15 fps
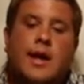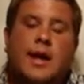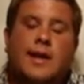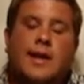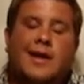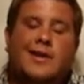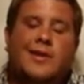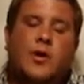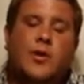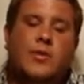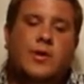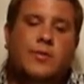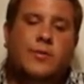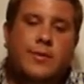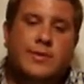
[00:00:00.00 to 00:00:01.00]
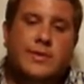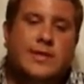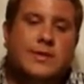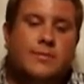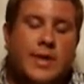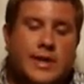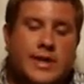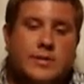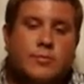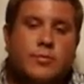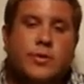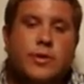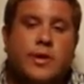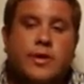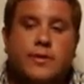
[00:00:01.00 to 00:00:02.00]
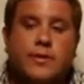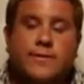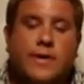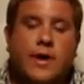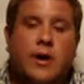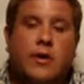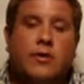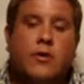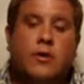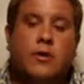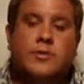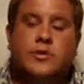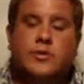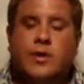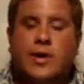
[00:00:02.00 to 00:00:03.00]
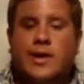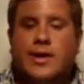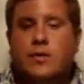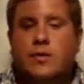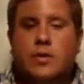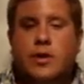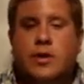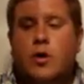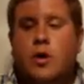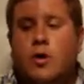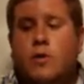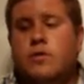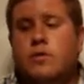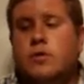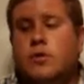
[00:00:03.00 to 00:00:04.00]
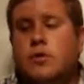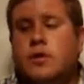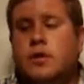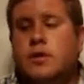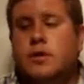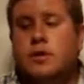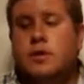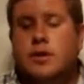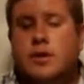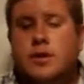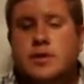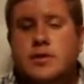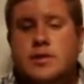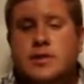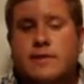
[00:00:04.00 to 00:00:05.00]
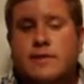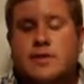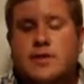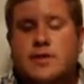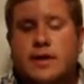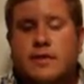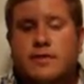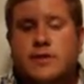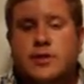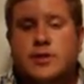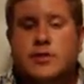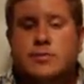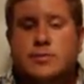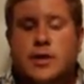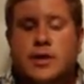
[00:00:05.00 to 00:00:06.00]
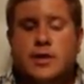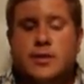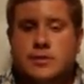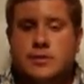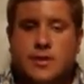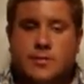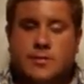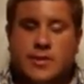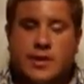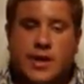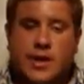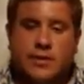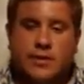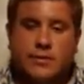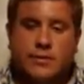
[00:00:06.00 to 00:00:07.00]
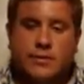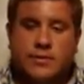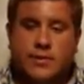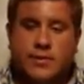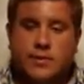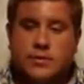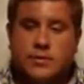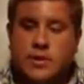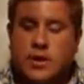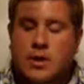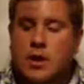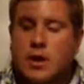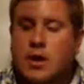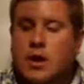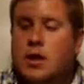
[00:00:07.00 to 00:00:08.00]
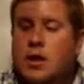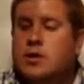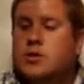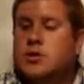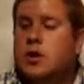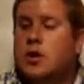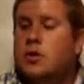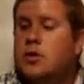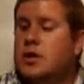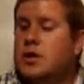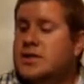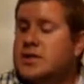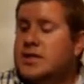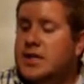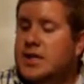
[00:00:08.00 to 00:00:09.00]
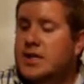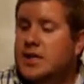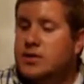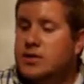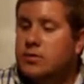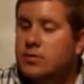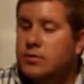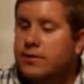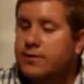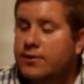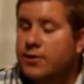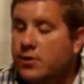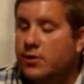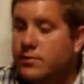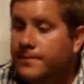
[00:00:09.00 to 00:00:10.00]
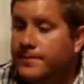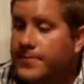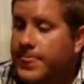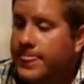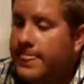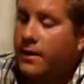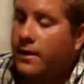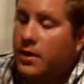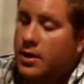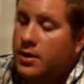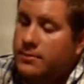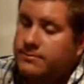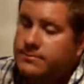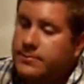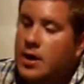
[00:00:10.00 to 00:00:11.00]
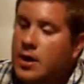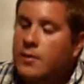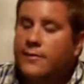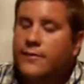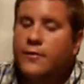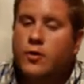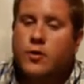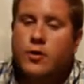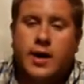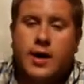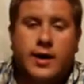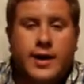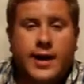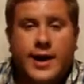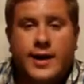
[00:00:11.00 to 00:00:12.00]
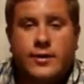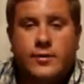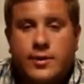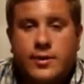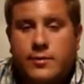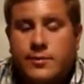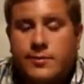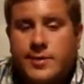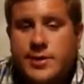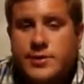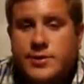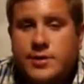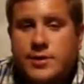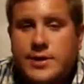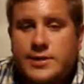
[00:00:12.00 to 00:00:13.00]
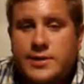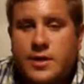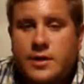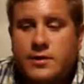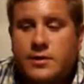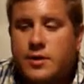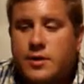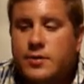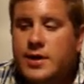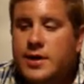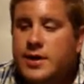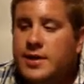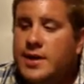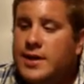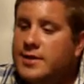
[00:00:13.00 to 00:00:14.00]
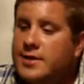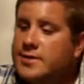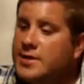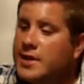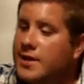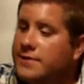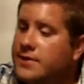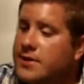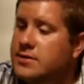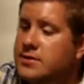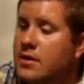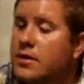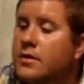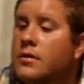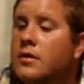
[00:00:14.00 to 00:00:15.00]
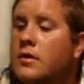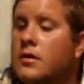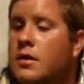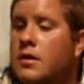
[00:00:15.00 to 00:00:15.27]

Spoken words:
and I know that Remington makes some pretty good firearms, so I didn't want to overlook the 770 just because of some negative reviews. So let's get into the review. Before I handle it, I want to make sure that it's unloaded and that the safety's on.